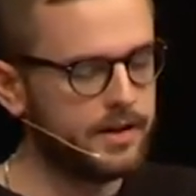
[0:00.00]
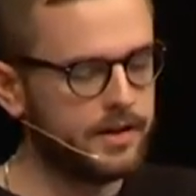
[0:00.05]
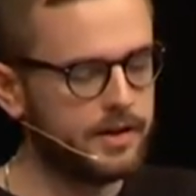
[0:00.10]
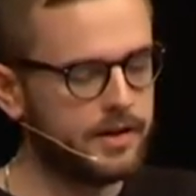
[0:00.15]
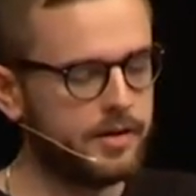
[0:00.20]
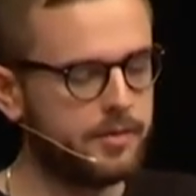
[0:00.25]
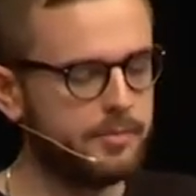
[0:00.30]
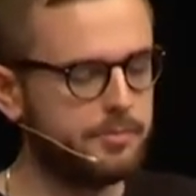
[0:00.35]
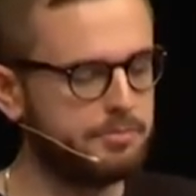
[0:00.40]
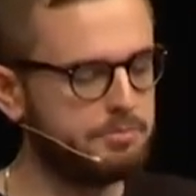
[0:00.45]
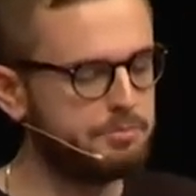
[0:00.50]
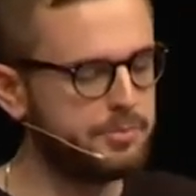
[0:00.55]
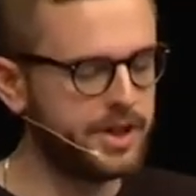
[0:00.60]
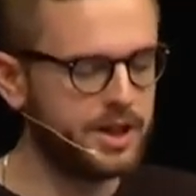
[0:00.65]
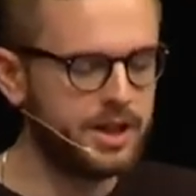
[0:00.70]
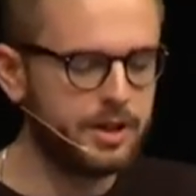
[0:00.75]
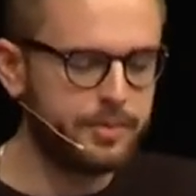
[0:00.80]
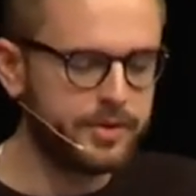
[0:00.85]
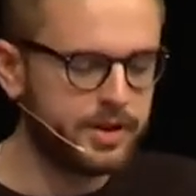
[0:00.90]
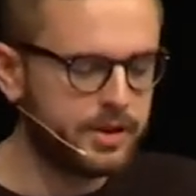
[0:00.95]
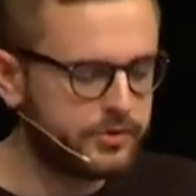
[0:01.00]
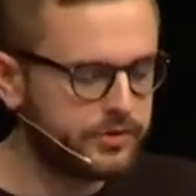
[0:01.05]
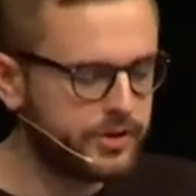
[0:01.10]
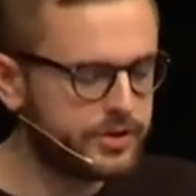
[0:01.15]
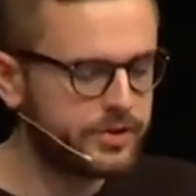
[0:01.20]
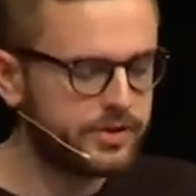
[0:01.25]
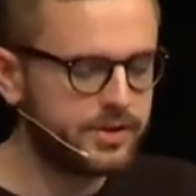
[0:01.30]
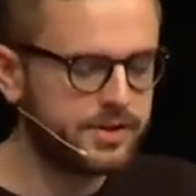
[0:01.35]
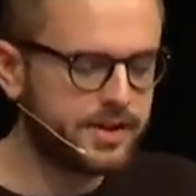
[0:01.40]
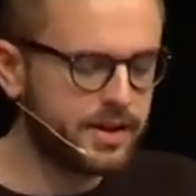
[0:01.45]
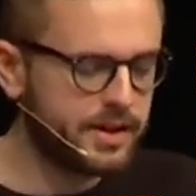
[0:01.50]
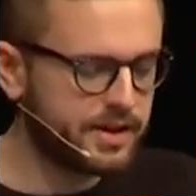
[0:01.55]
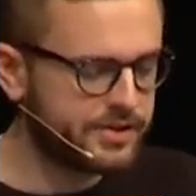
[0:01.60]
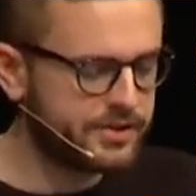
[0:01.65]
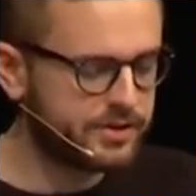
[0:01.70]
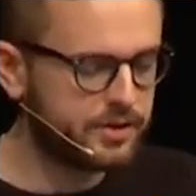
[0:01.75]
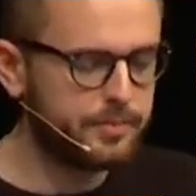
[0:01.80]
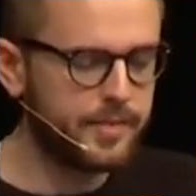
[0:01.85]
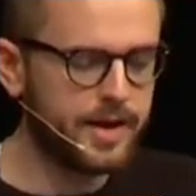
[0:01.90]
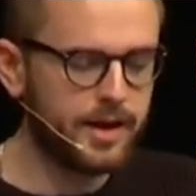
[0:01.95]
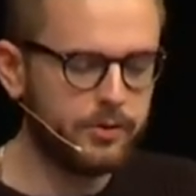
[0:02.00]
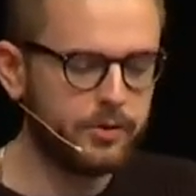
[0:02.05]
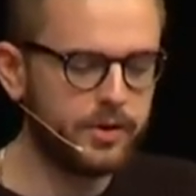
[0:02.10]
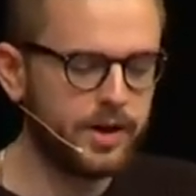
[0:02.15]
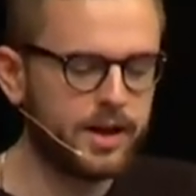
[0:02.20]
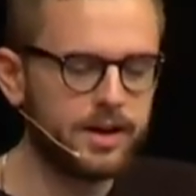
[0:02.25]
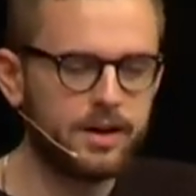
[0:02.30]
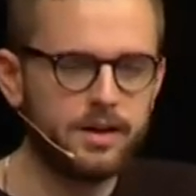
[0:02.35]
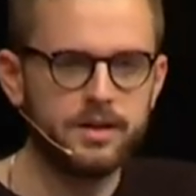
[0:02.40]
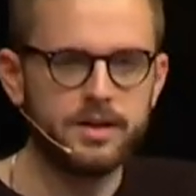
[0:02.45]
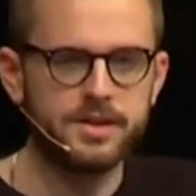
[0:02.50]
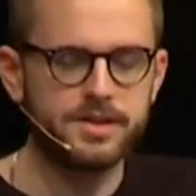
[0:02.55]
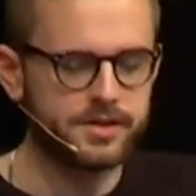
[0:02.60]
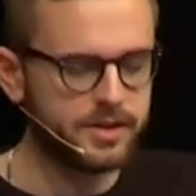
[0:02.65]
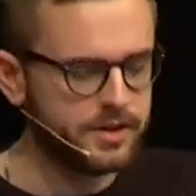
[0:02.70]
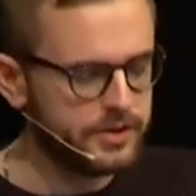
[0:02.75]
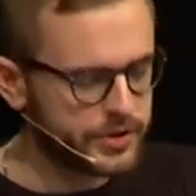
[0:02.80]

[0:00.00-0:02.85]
being penetration testers, malware analysts,